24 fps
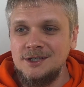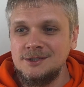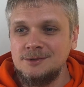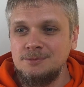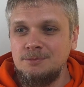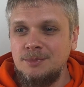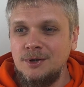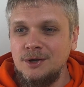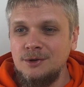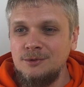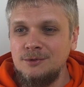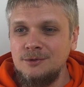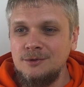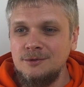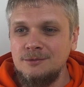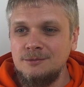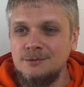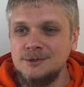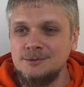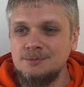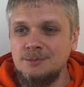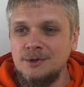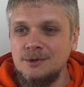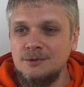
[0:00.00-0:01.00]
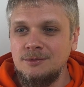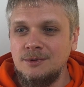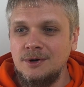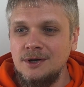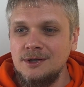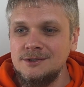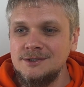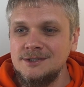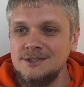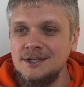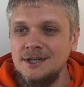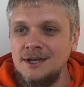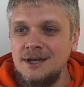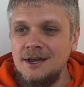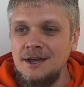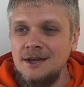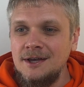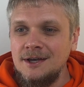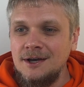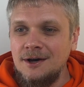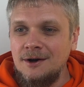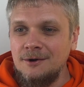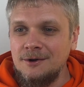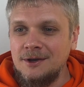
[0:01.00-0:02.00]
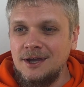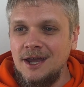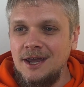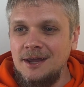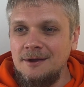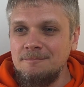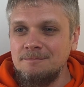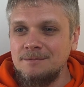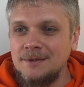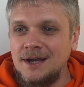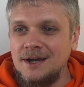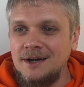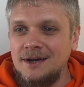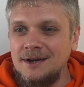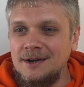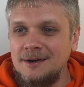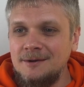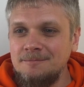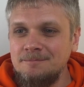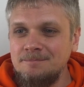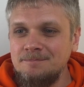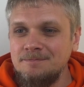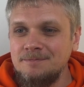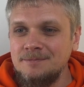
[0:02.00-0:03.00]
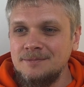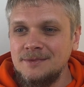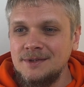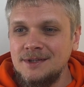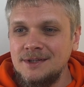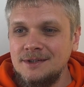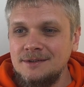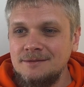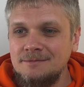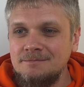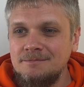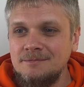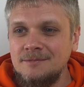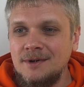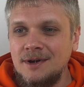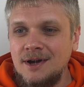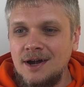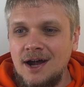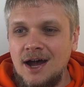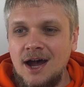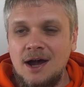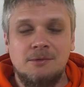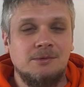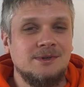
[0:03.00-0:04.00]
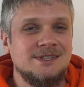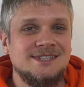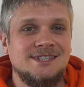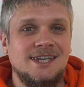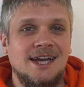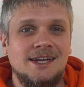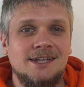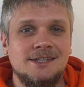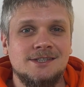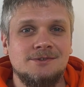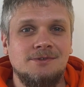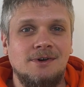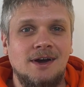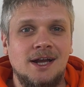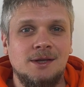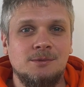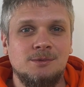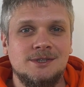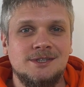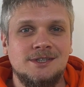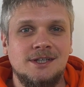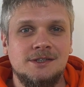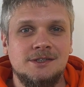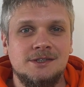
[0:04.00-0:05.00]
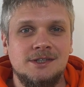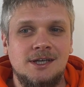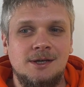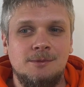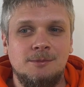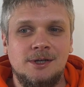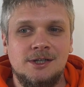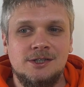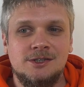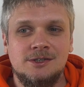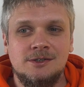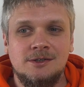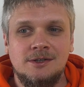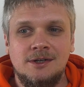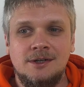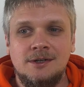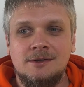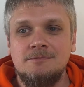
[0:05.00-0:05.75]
blue with blue walls. Okay, are we satisfied with this image?